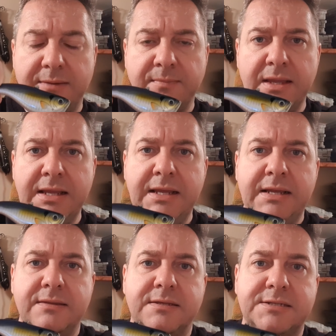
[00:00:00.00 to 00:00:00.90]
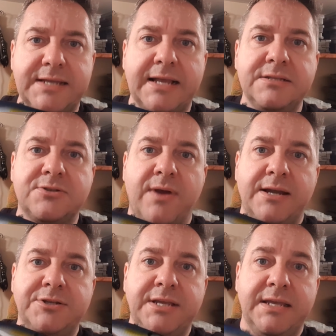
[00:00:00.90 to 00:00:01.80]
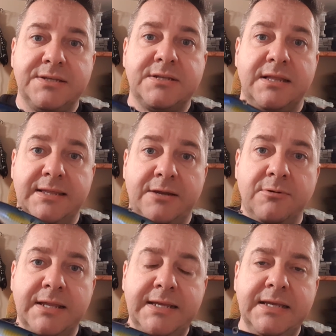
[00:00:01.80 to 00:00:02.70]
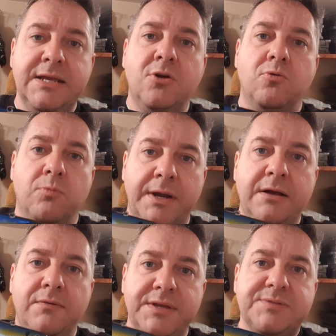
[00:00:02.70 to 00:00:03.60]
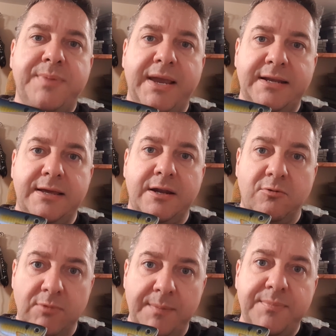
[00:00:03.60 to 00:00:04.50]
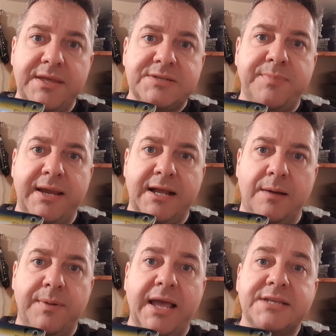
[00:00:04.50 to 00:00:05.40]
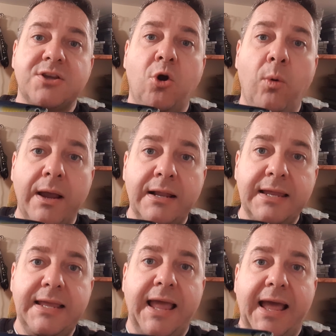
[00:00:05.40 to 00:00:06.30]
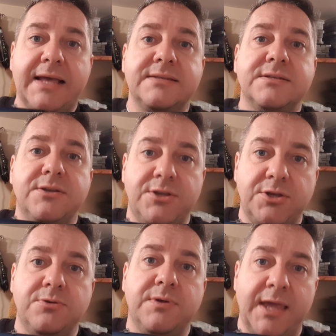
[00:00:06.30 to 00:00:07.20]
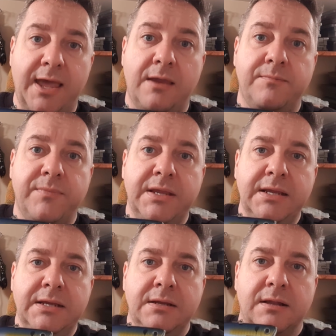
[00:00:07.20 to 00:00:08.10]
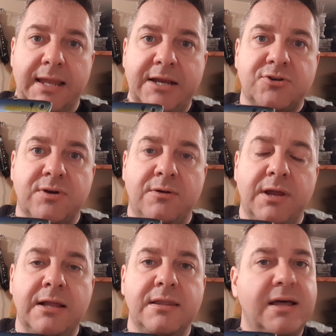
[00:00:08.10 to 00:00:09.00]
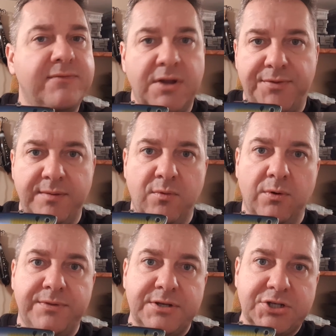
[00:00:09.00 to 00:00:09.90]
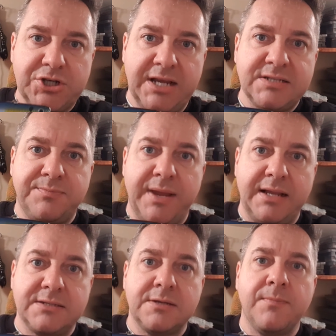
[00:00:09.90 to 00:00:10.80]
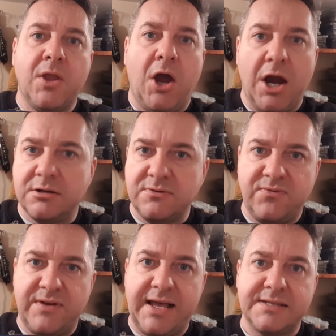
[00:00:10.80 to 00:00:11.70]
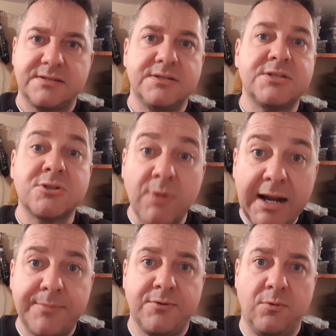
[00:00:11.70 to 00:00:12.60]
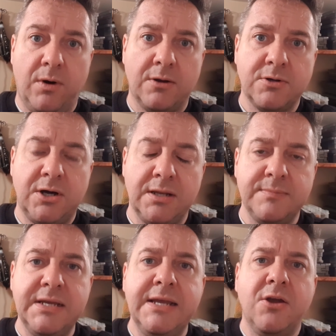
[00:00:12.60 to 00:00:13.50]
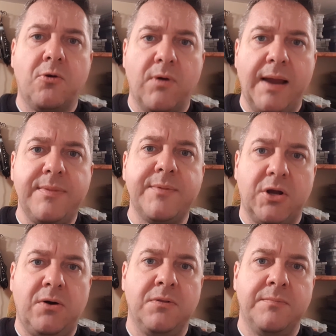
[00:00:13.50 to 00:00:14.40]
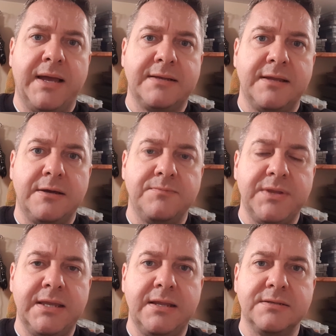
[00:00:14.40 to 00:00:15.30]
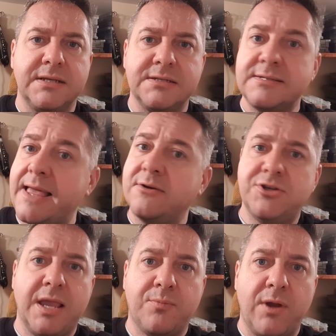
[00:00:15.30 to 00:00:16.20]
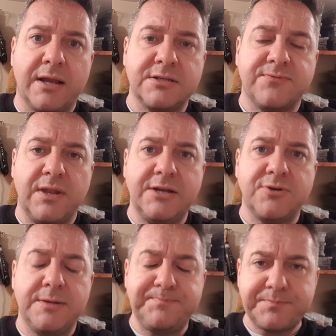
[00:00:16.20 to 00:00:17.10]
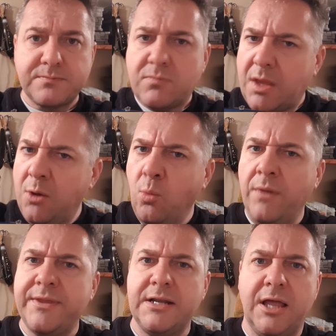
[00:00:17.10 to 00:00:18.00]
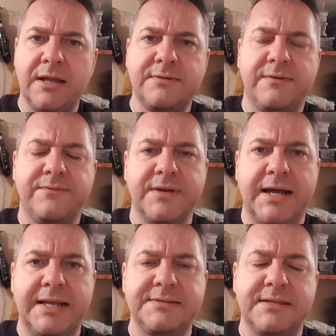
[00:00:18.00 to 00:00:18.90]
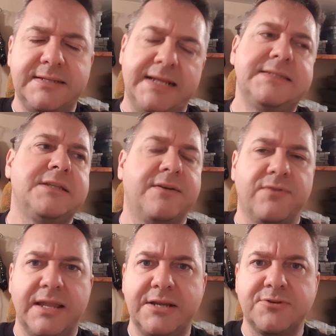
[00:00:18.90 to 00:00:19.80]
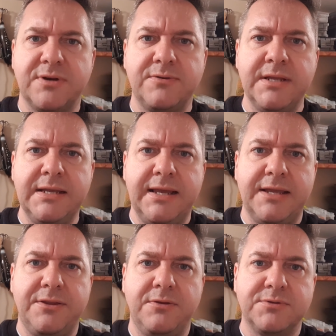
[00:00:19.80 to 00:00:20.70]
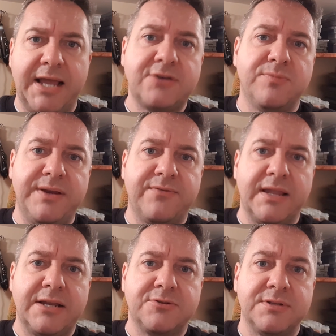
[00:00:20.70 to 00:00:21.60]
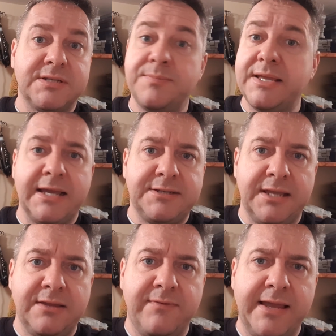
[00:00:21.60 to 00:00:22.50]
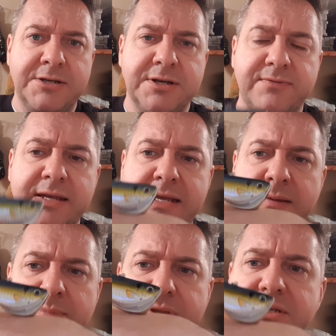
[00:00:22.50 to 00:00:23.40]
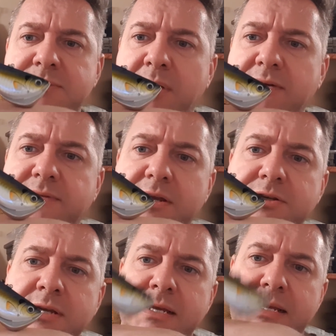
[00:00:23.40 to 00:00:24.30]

bait, the second strategy is to literally reel this bait in and rip this bait up as quickly as you can. Lake trout love nothing more than to chase baits hard and fast, straight up through the water column, grab them and haul them back down. It is a standard jigging practice for lake trout. One that a lot of guys that dead stick for lake trout and use natural bait for lake trout simply can't take advantage of. But this SmartFish,